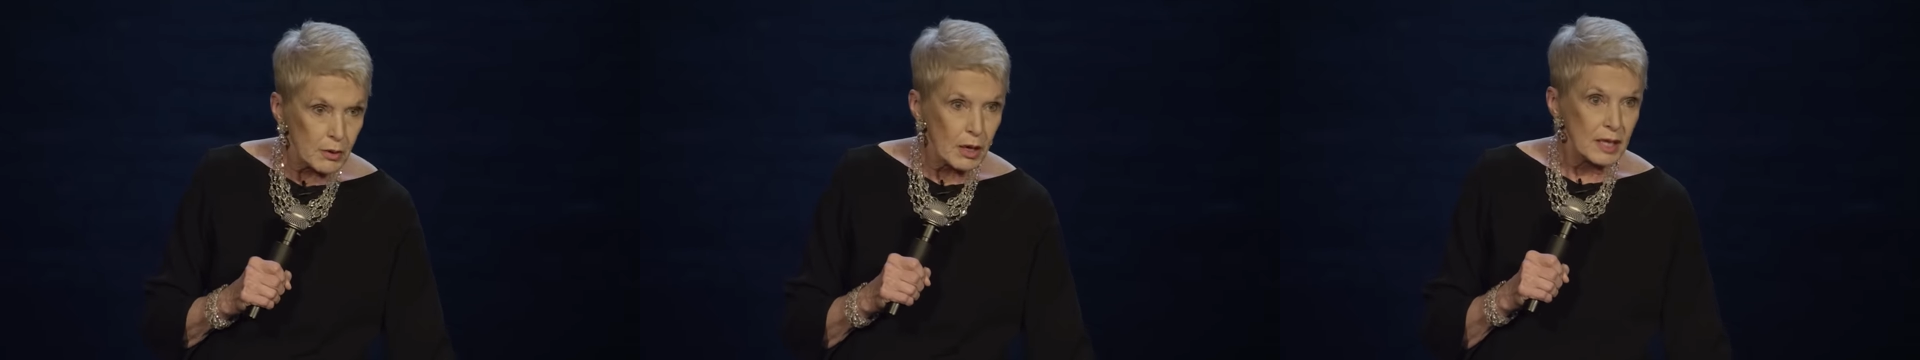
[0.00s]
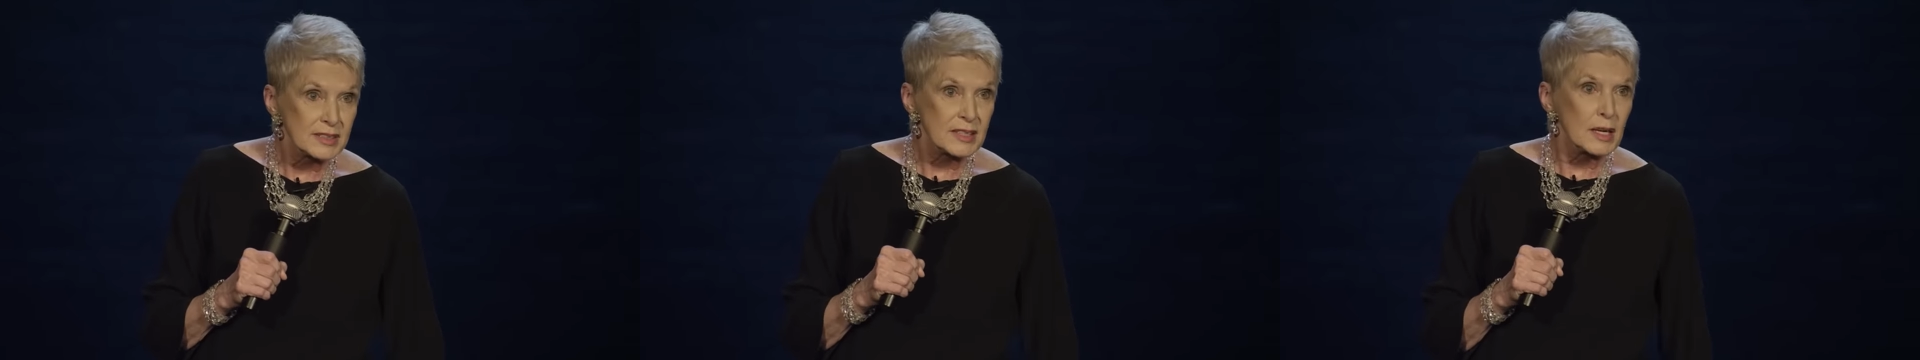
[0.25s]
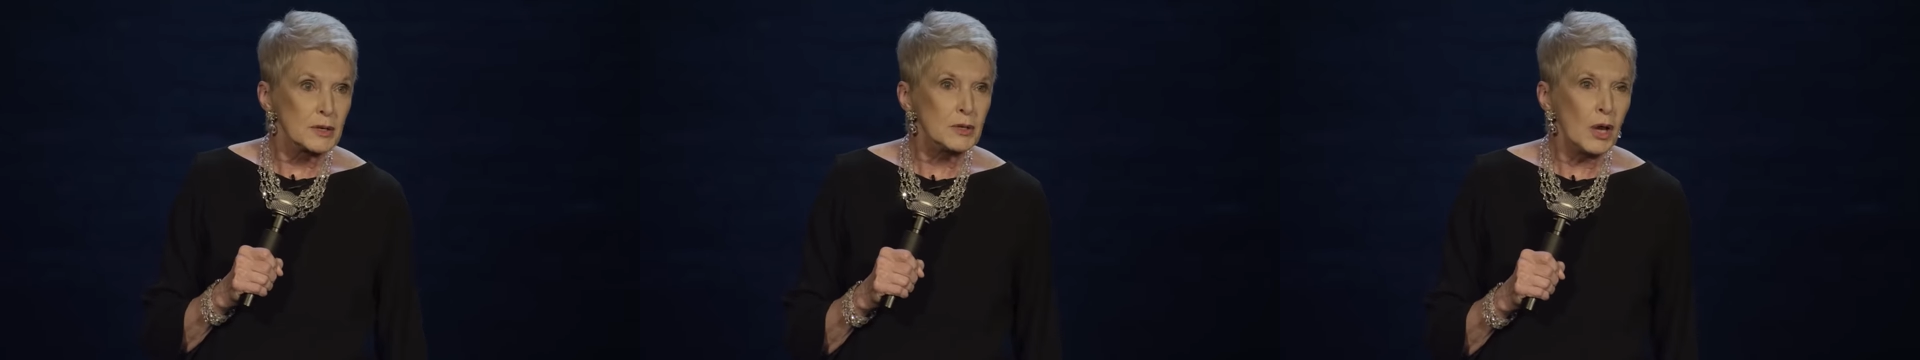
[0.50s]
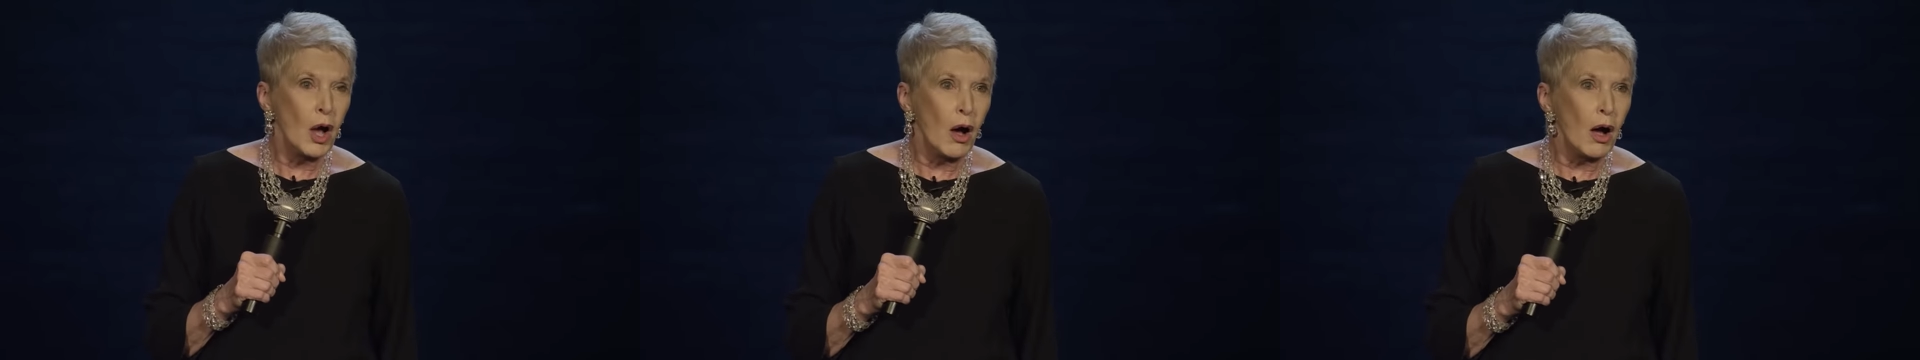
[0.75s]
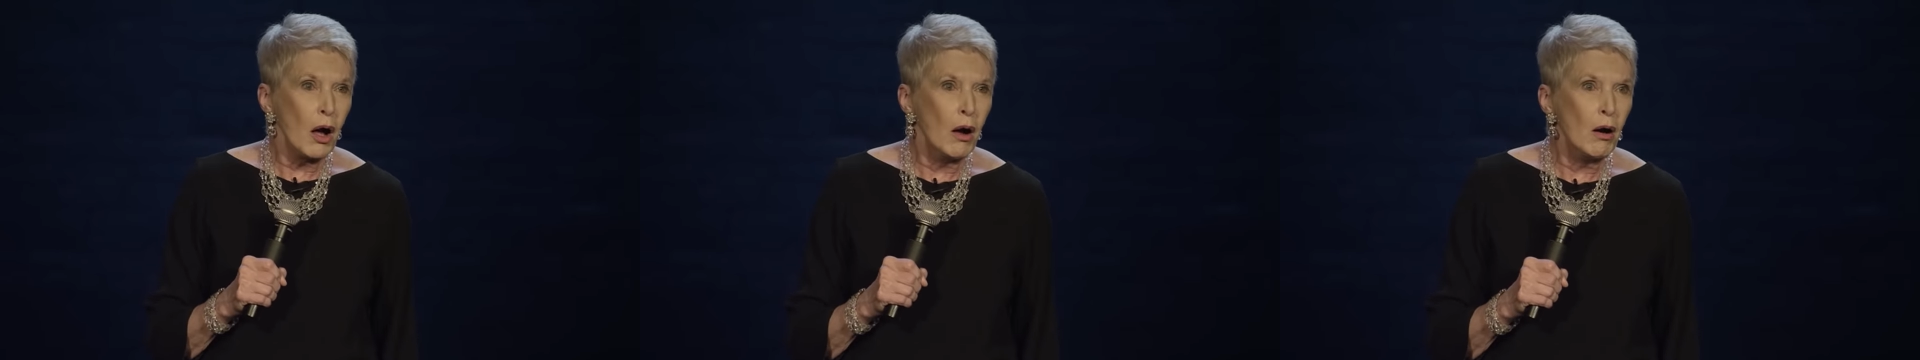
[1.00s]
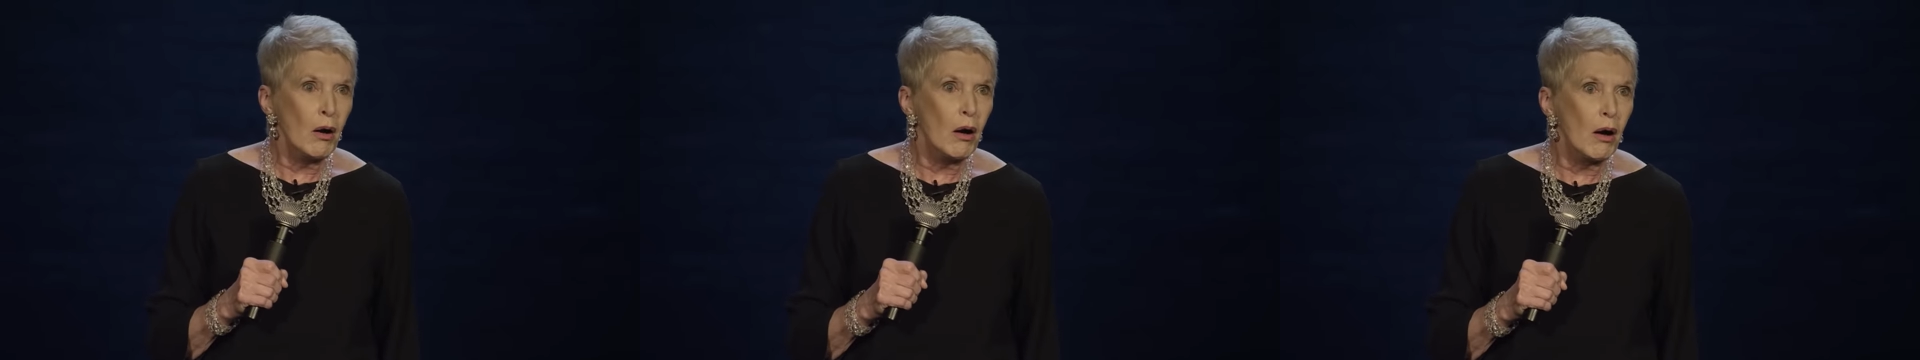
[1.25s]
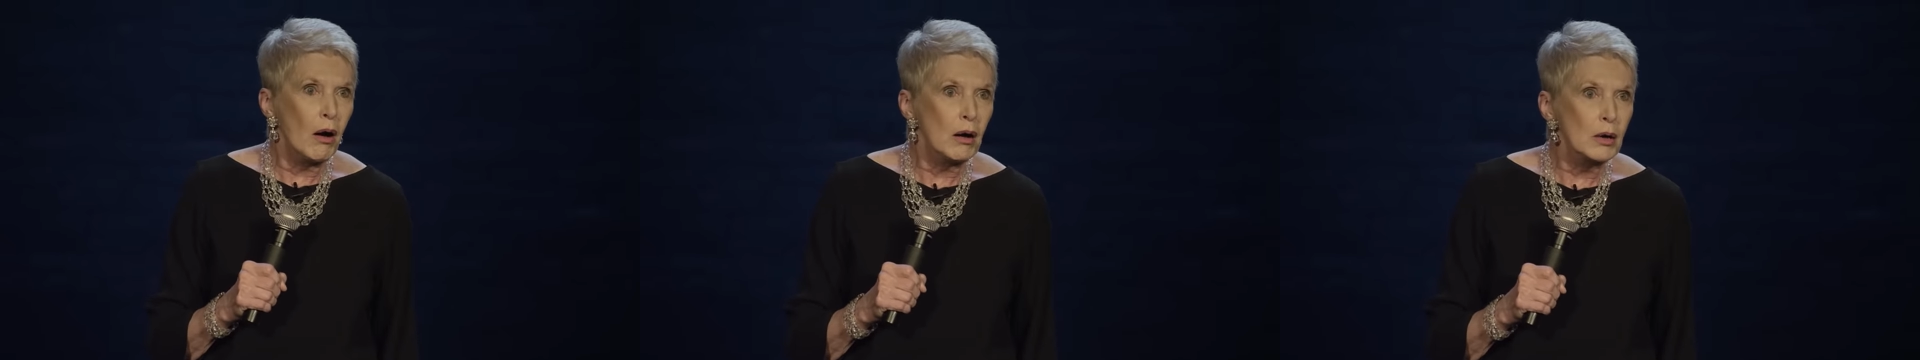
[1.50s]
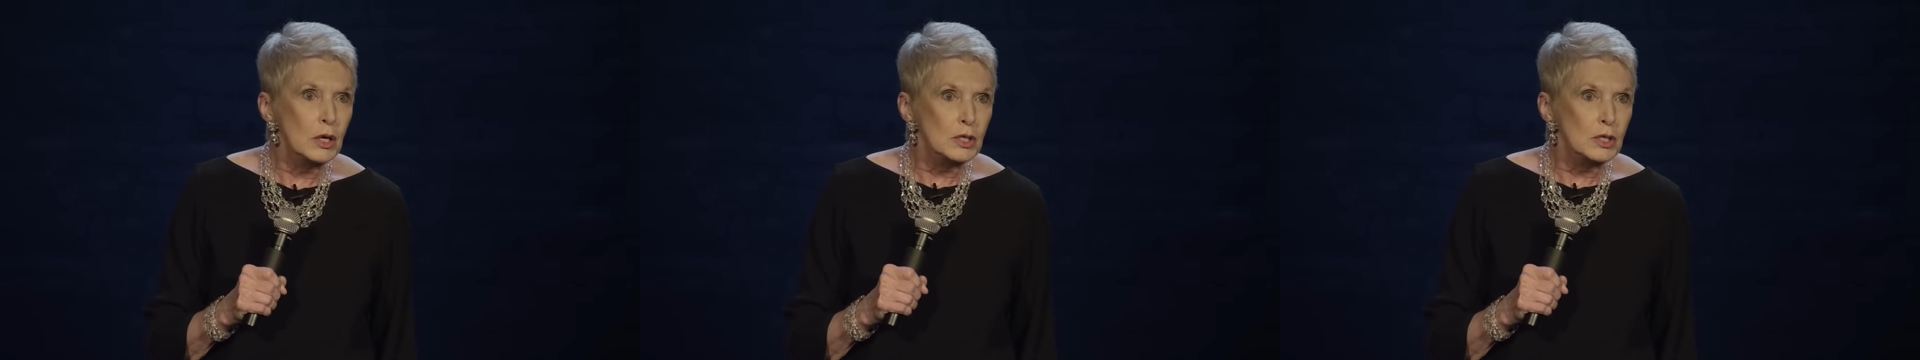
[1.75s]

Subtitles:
I said, nuh-uh.